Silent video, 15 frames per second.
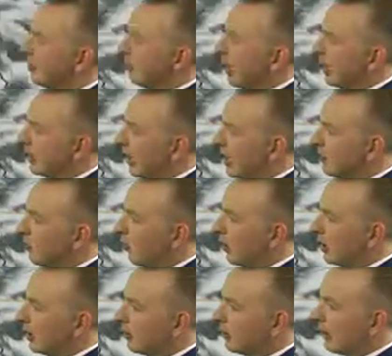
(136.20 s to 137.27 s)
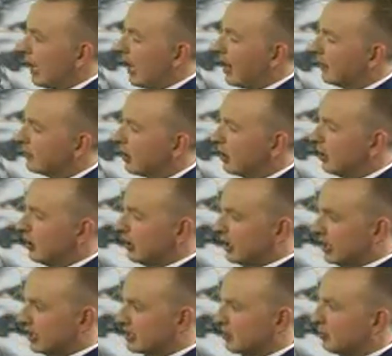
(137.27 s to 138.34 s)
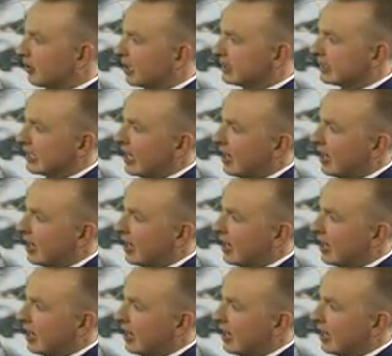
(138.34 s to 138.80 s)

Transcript: by late morning, early afternoon. And then it's a pleasant